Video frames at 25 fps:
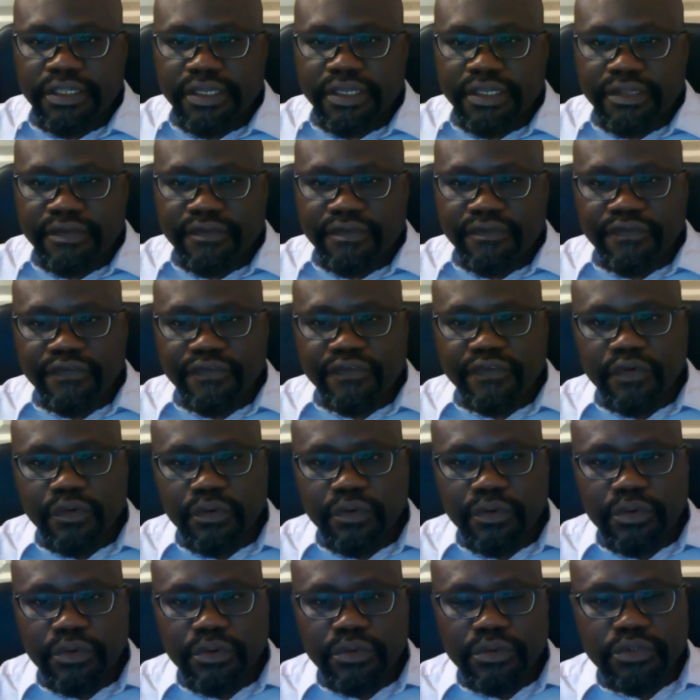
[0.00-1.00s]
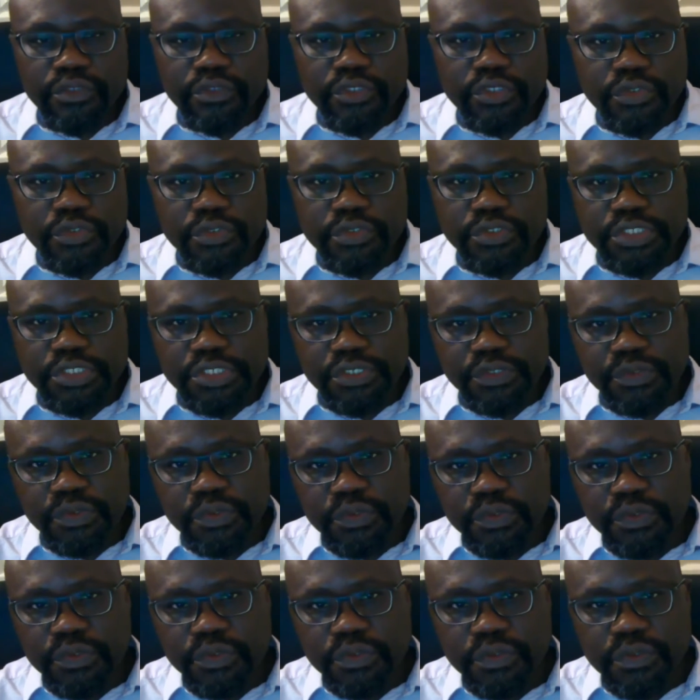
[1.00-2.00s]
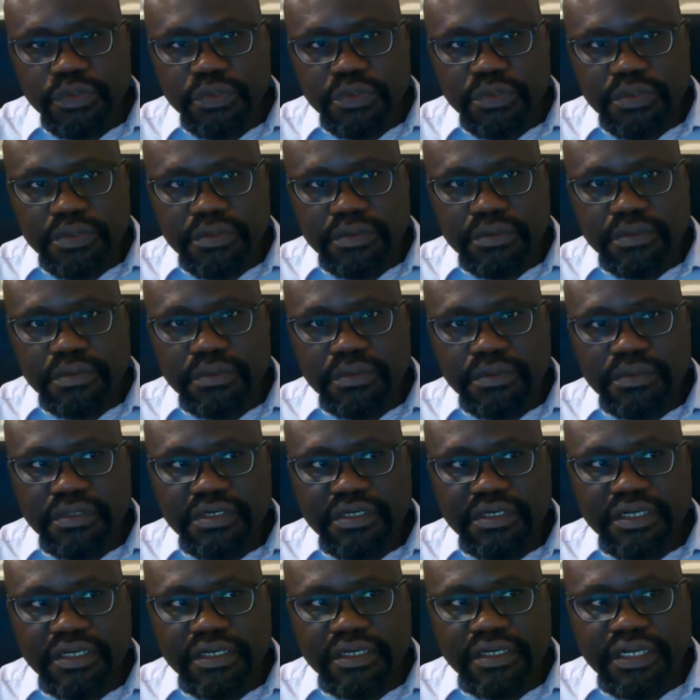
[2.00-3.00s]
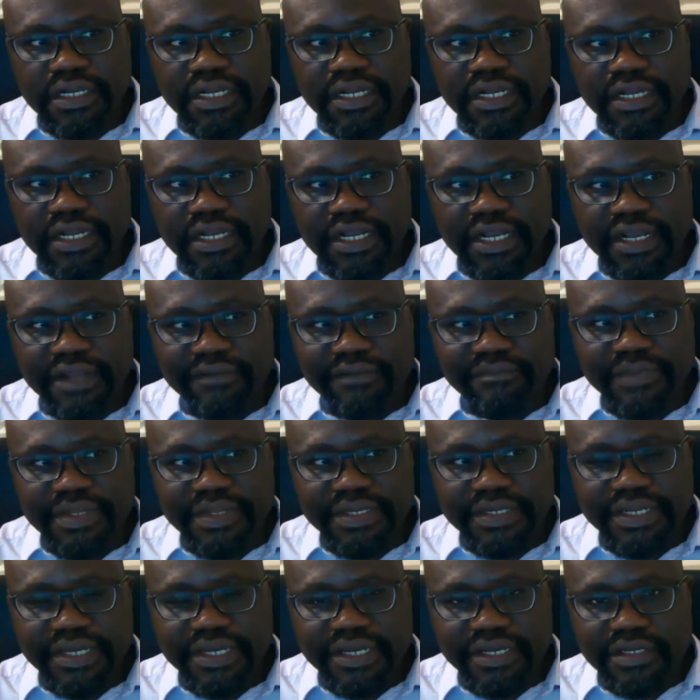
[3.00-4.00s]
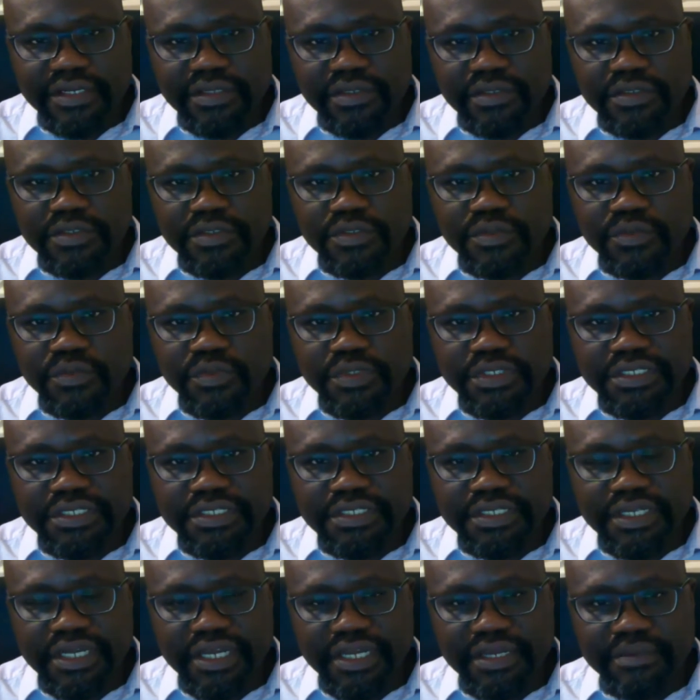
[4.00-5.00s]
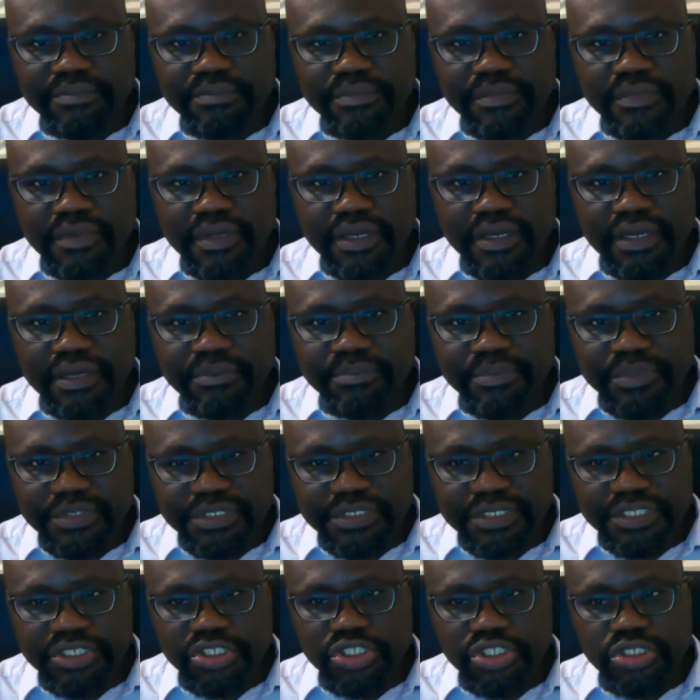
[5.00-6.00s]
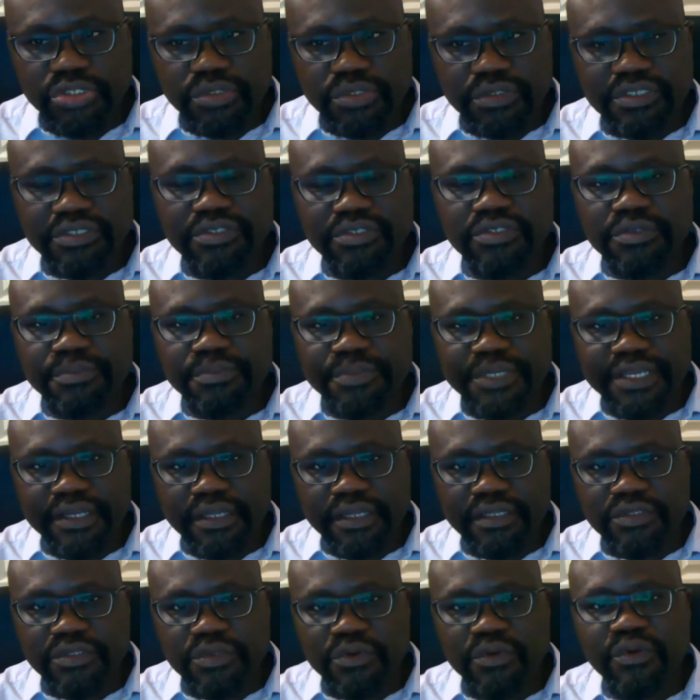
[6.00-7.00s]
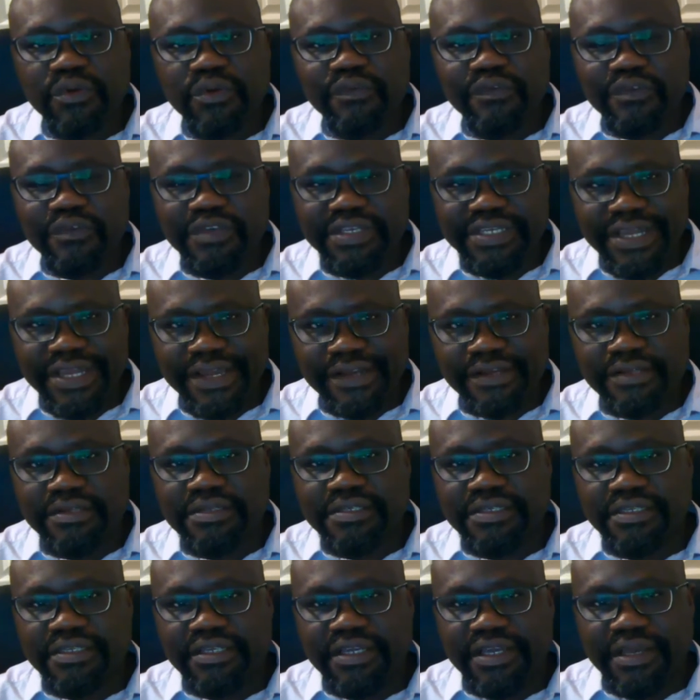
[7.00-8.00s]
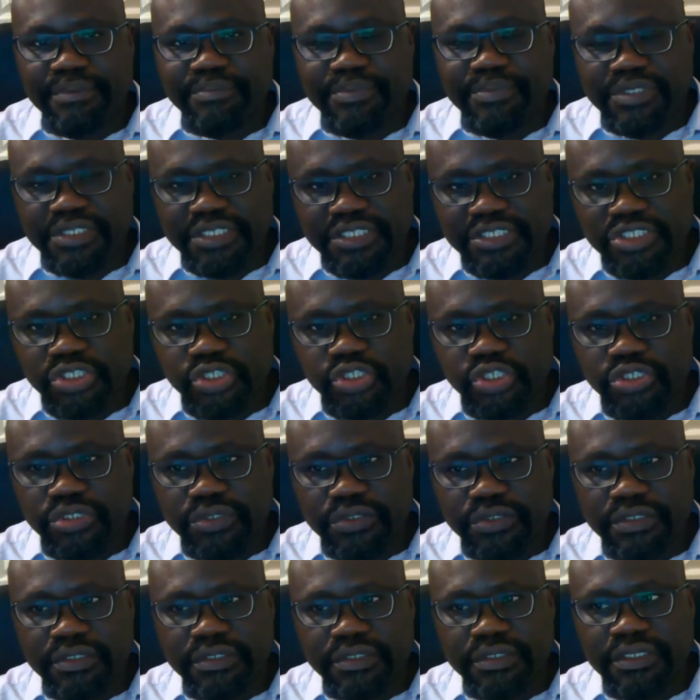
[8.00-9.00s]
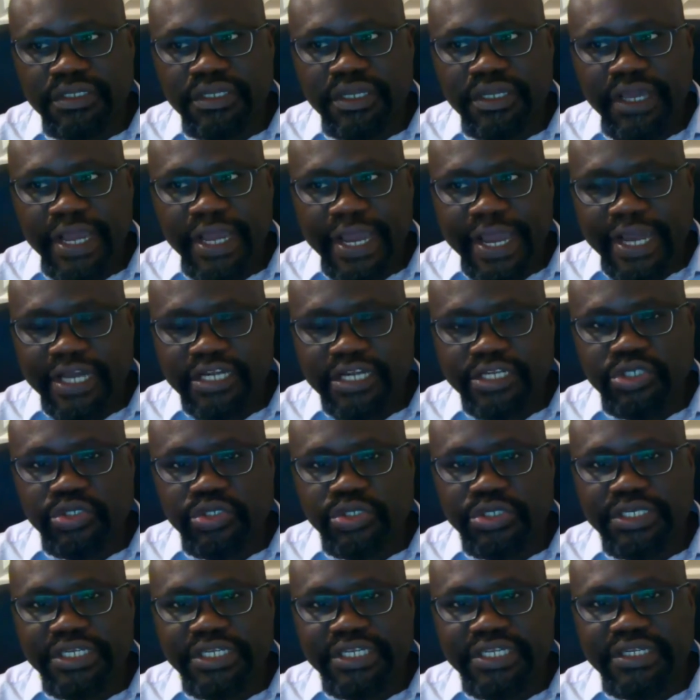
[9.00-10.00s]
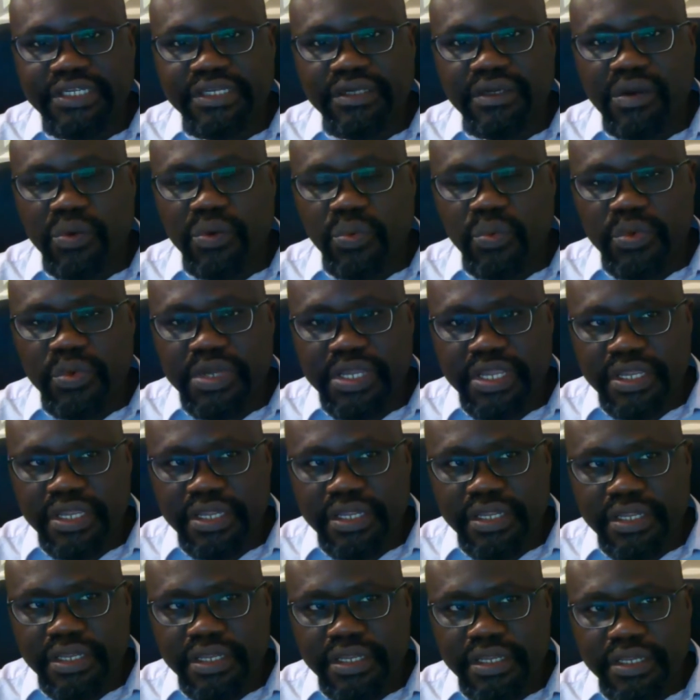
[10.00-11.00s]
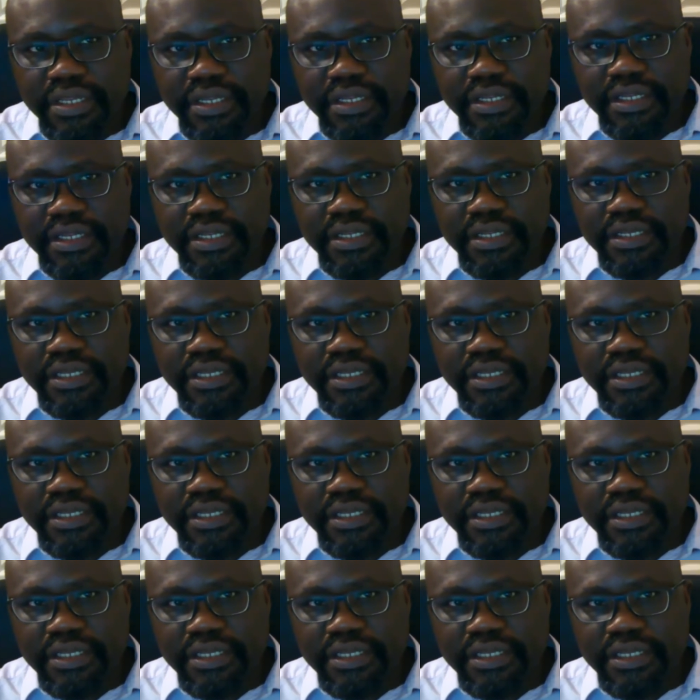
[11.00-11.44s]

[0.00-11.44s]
Then for those who have been diagnosed with hypertension, to diagnose hypertension, actually we